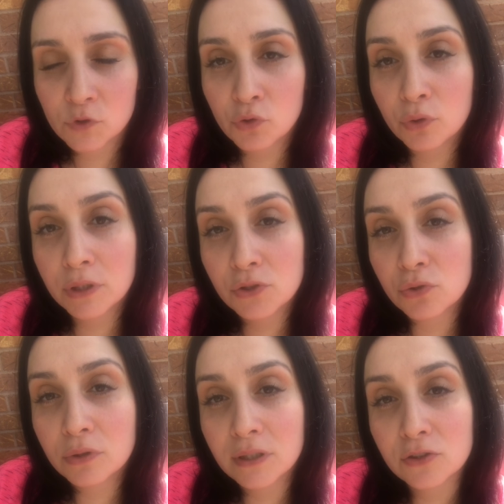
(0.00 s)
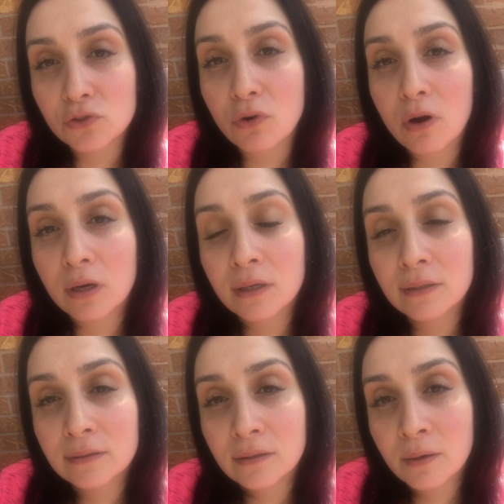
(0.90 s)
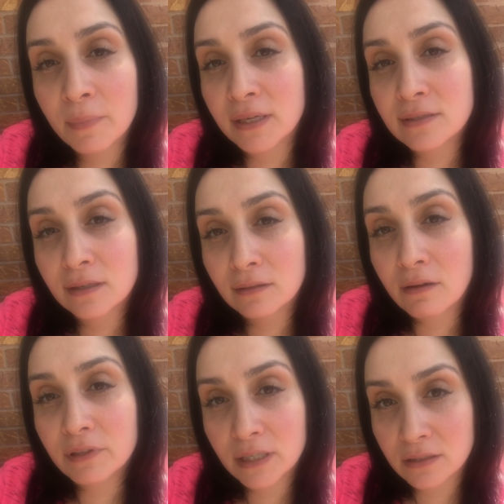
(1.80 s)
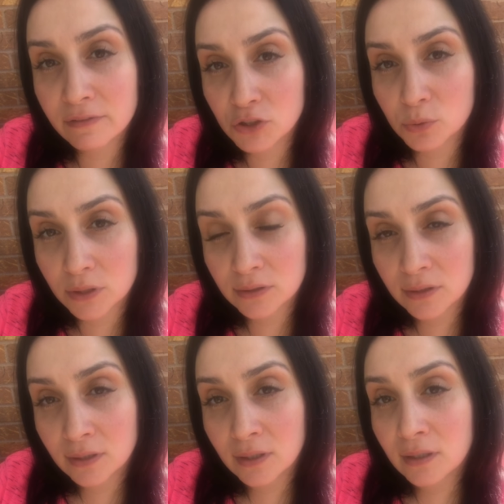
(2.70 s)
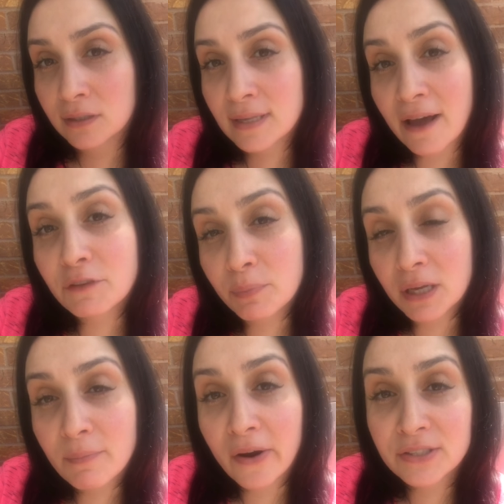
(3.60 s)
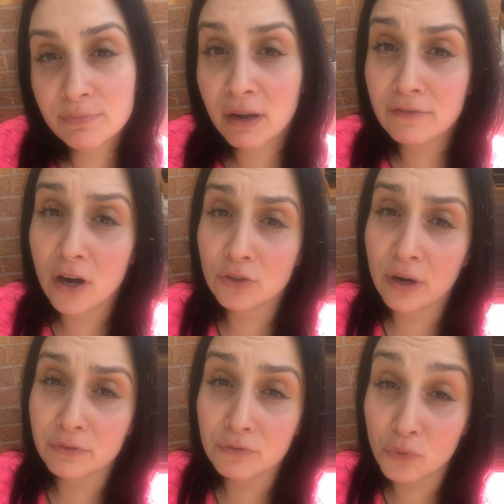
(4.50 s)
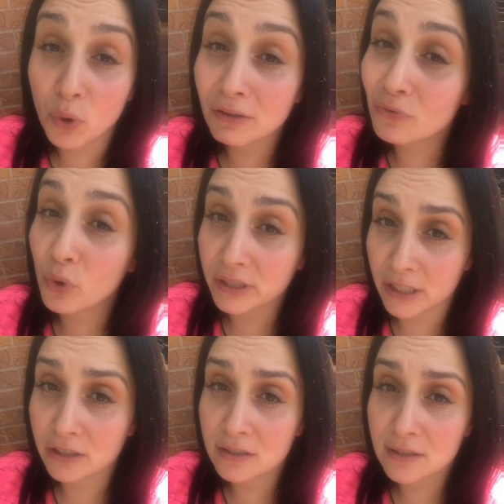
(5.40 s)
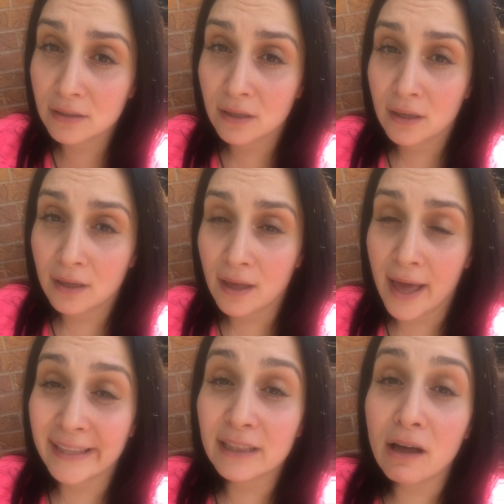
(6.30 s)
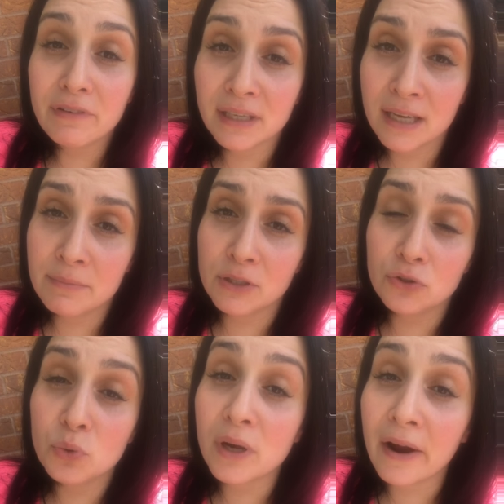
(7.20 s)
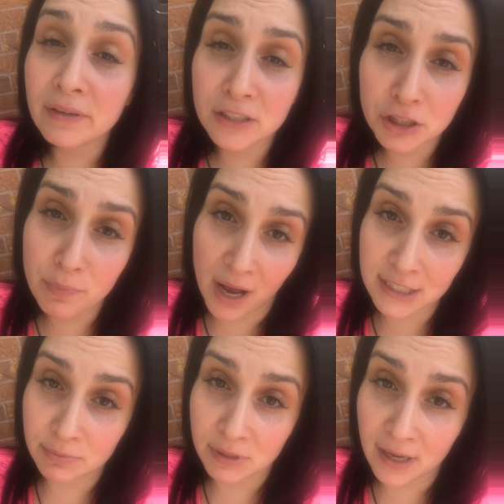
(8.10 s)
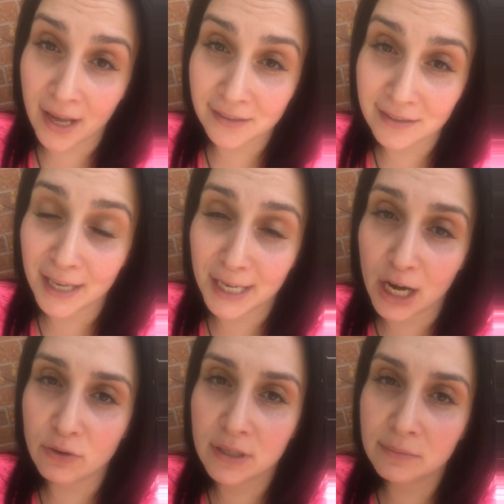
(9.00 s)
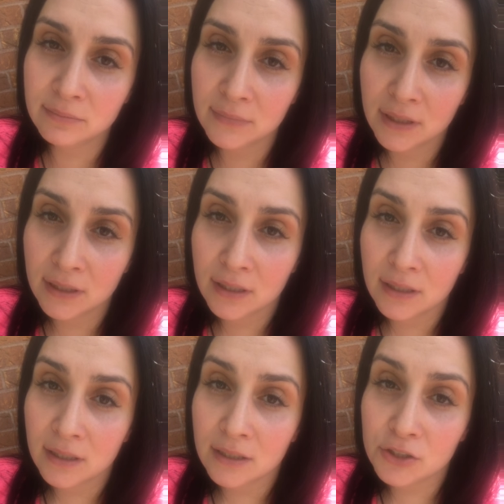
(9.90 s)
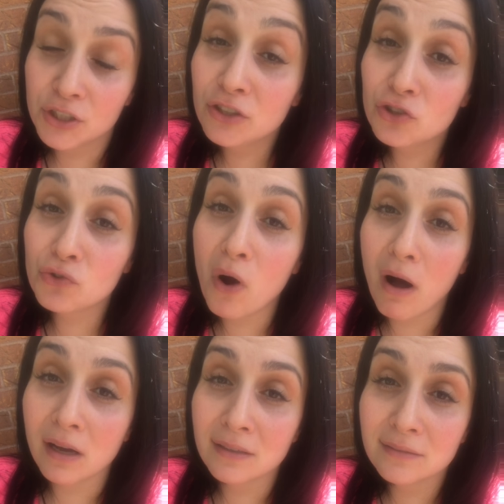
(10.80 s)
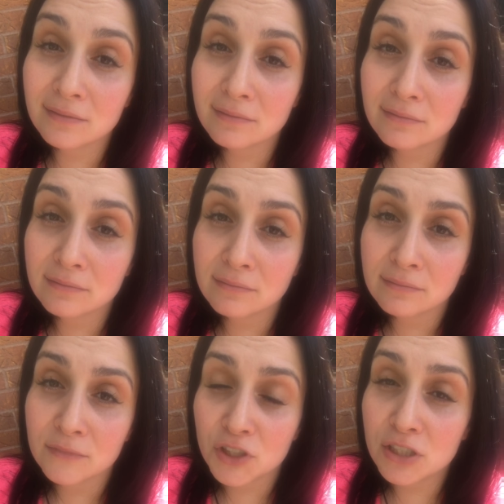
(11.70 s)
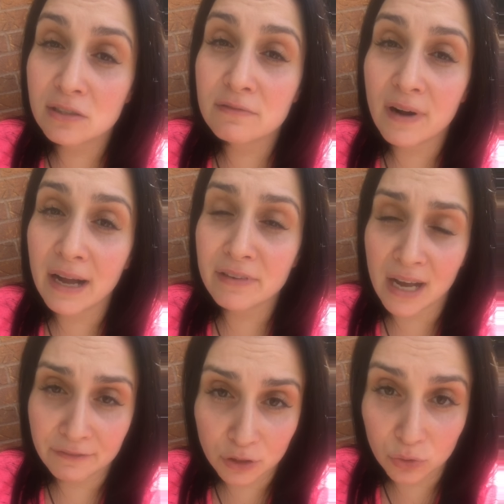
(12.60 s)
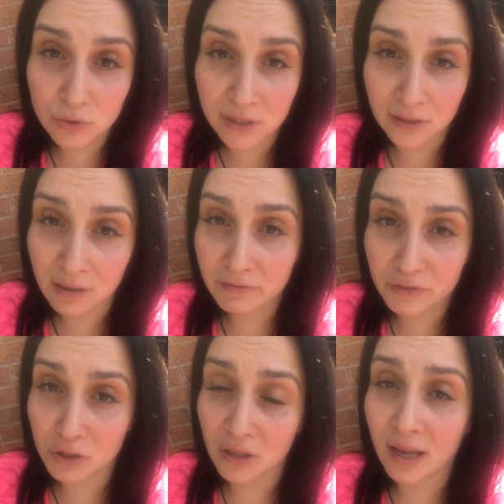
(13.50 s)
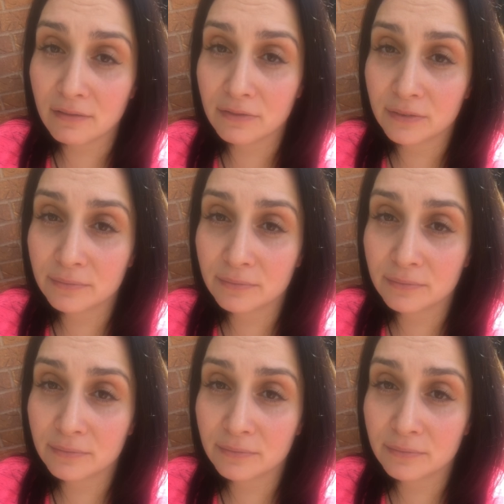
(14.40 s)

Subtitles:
truly, truly a strong, amazing, loving individual. Because after being married to my father after 44 years and loving him and doing everything she possibly can to take care of him, she's strong. She's surviving after losing the love of her life.